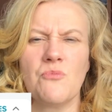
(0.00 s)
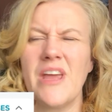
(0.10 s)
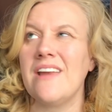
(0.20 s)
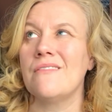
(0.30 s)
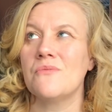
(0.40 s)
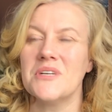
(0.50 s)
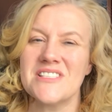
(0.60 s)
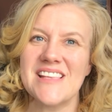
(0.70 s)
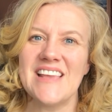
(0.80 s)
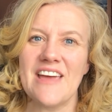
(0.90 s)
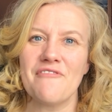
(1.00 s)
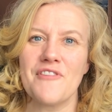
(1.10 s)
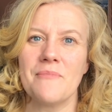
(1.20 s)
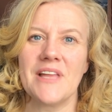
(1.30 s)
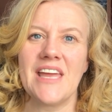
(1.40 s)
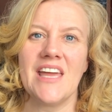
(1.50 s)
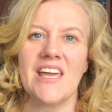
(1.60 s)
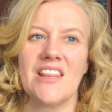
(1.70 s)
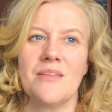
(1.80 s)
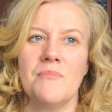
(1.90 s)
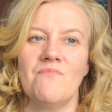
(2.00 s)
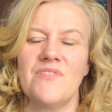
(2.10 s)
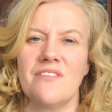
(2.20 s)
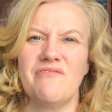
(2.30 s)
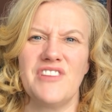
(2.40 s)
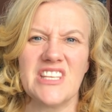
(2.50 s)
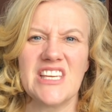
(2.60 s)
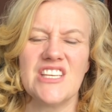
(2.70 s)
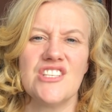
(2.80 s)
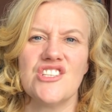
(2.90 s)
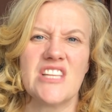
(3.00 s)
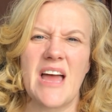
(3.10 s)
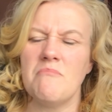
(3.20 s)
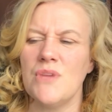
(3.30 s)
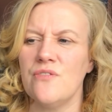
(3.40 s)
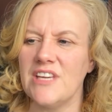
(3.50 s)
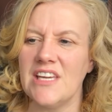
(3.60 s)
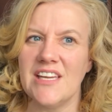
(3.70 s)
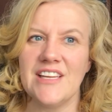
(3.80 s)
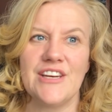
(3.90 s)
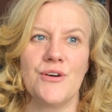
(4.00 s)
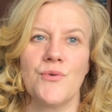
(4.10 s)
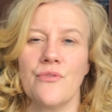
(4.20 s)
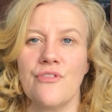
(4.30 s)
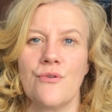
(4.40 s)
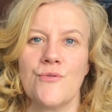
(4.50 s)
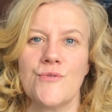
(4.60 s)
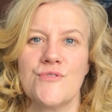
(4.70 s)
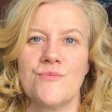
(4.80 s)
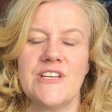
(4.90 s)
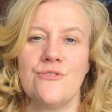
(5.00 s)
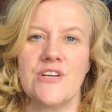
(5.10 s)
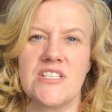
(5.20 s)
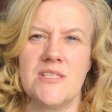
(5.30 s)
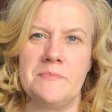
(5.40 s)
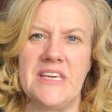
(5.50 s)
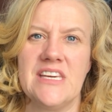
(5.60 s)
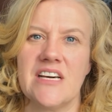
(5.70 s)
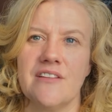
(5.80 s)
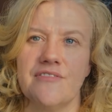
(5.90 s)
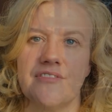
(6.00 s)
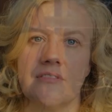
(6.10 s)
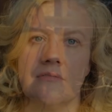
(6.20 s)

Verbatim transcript: Wait, wasn't that from like the, the Village, that movie, you know, those we do not speak of?